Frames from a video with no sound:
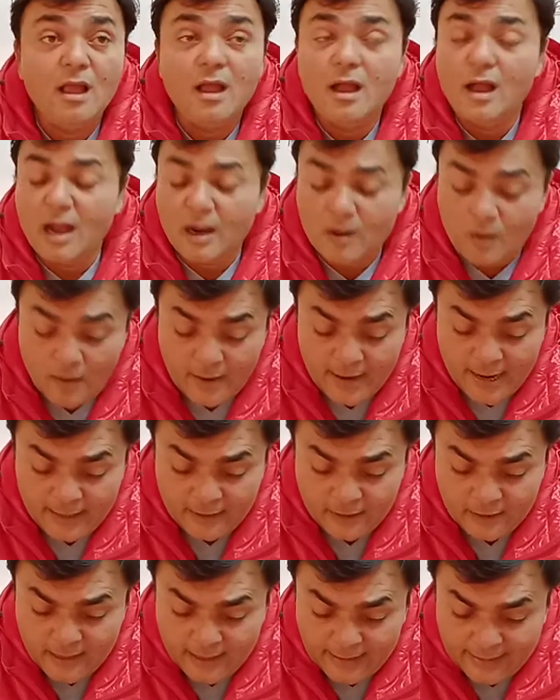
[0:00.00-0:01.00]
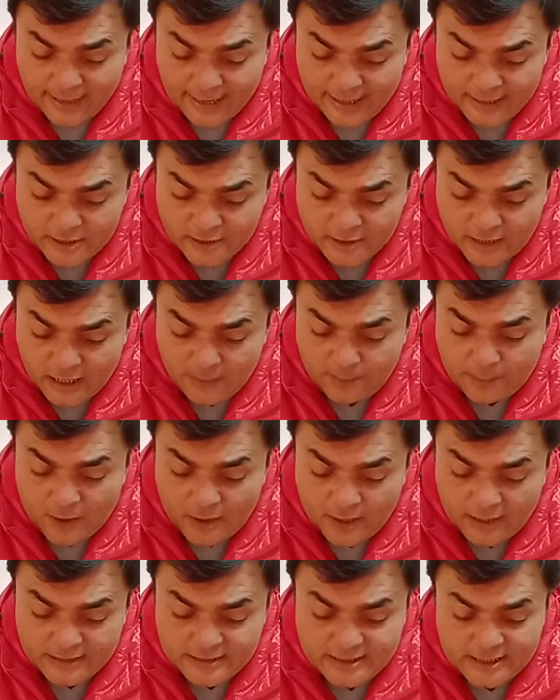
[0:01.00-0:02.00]
According to the national
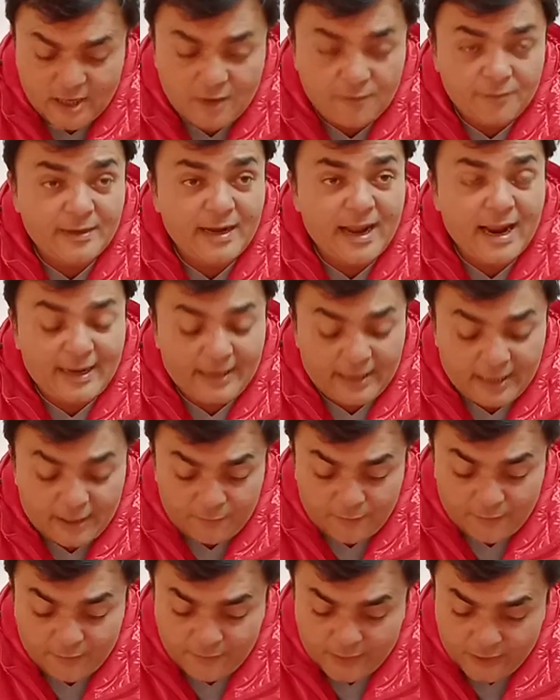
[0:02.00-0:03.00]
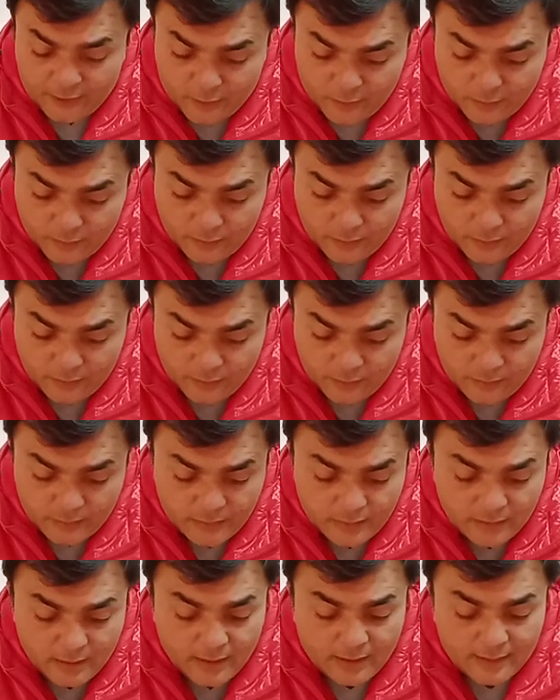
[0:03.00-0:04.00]
policy of 1952,
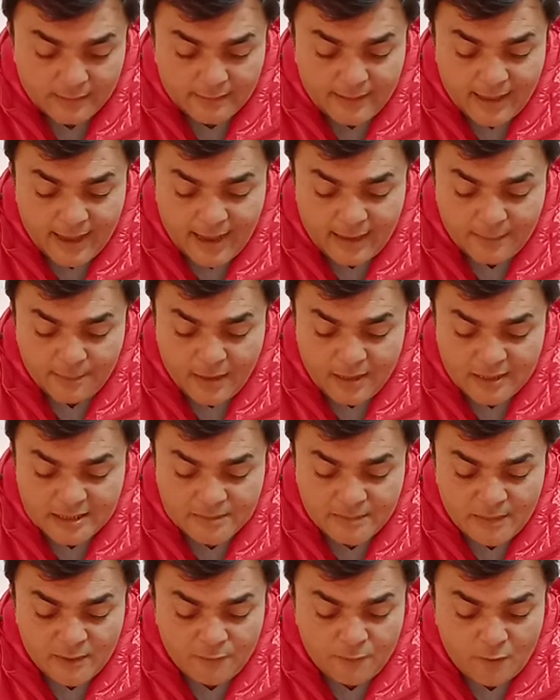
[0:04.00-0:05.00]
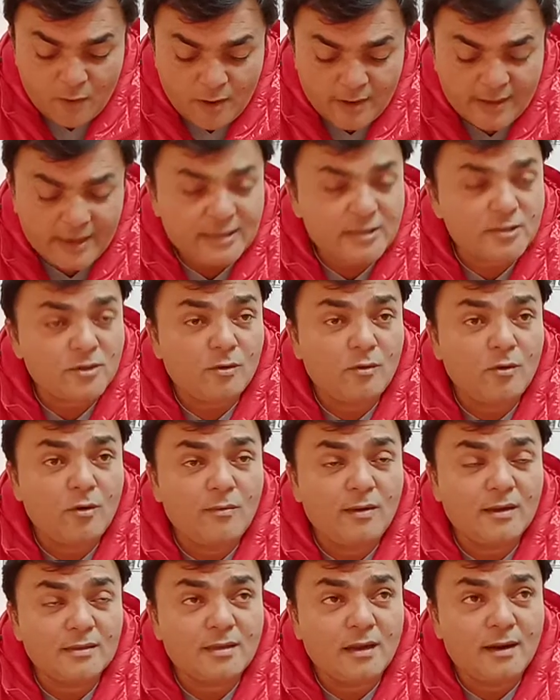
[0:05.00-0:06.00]
there must be forest
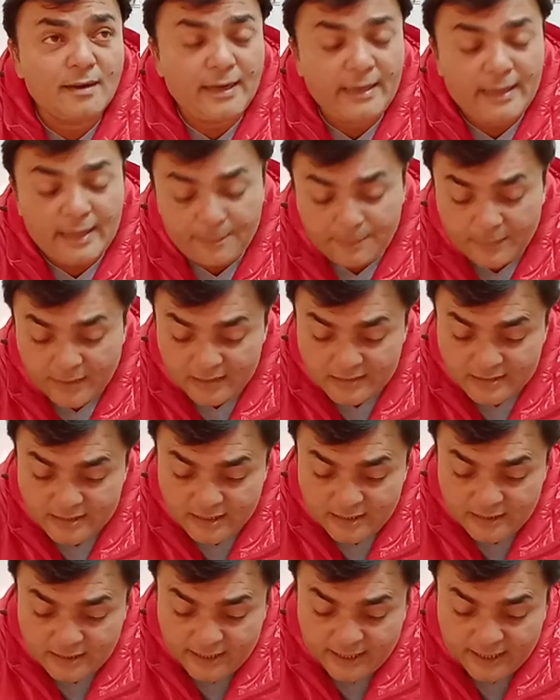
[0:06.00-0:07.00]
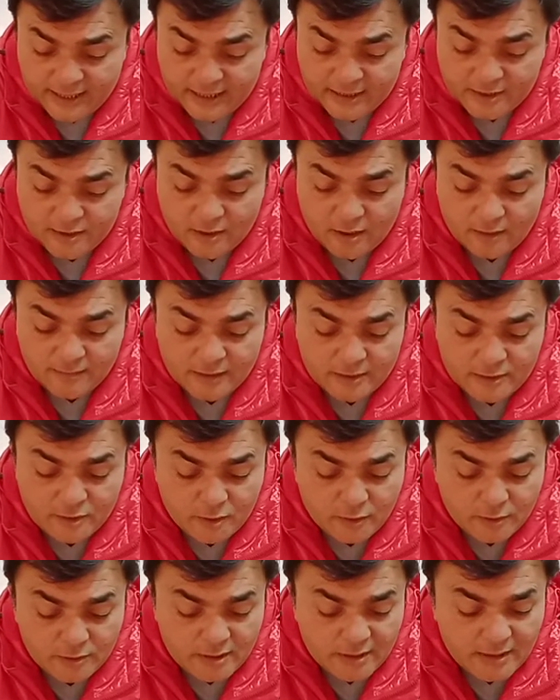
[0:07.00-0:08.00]
over 33% of the
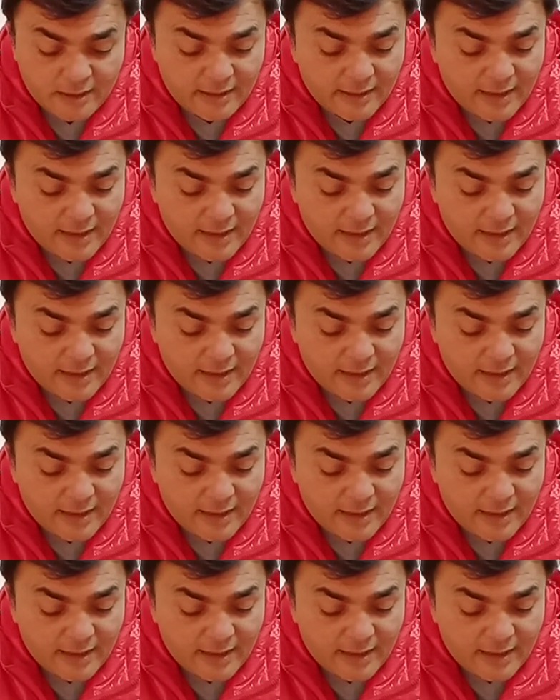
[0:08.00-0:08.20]
total